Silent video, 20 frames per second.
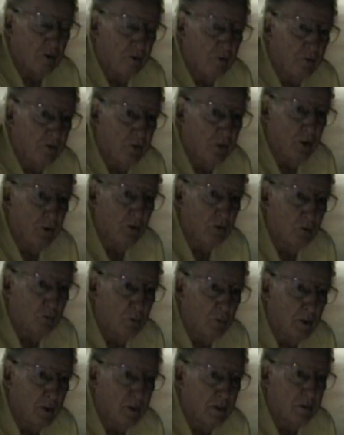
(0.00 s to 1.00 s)
are filled
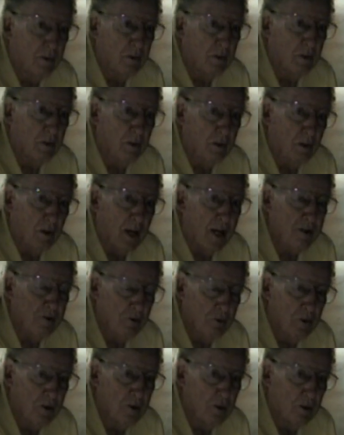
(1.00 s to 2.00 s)
with
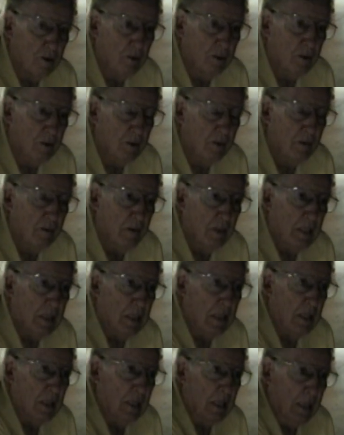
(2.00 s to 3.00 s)
nitrogen.
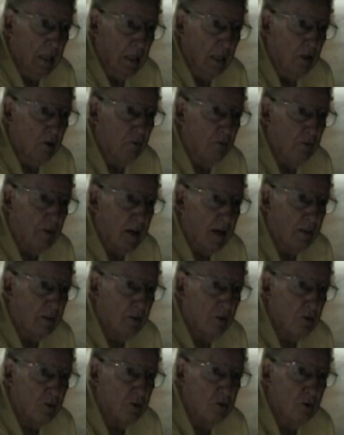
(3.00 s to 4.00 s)
In fact,
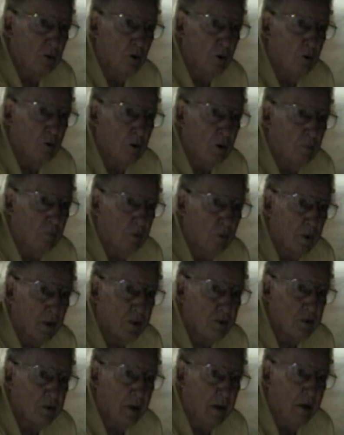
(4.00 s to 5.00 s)
there's no
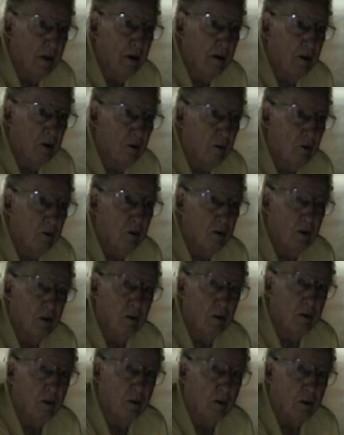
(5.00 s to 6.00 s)
compressed air
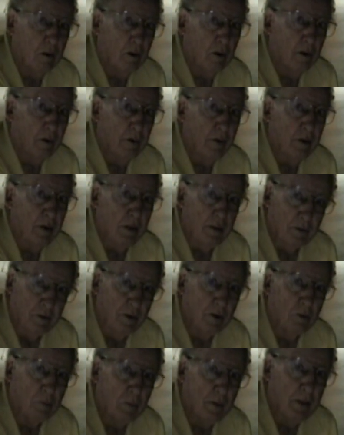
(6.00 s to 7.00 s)
on
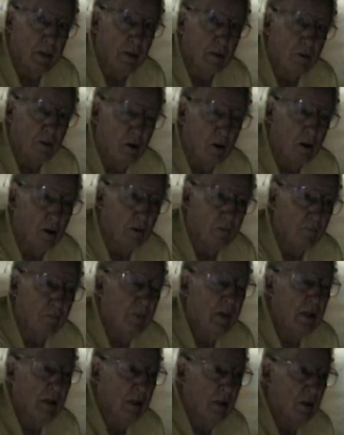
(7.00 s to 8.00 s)
the airplane at all.
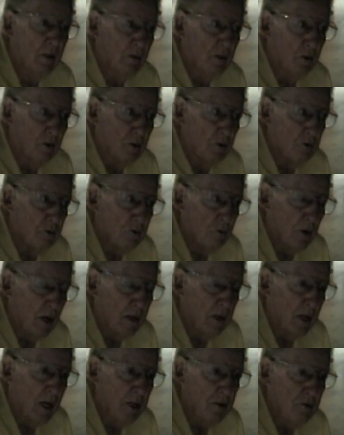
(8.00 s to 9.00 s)
There's
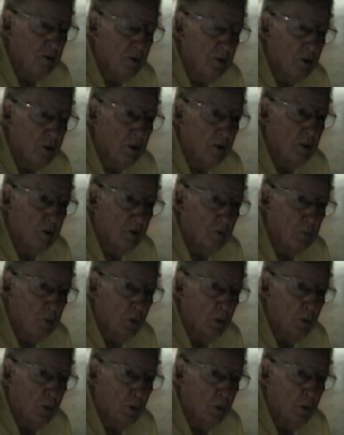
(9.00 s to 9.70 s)
dry nitrogen is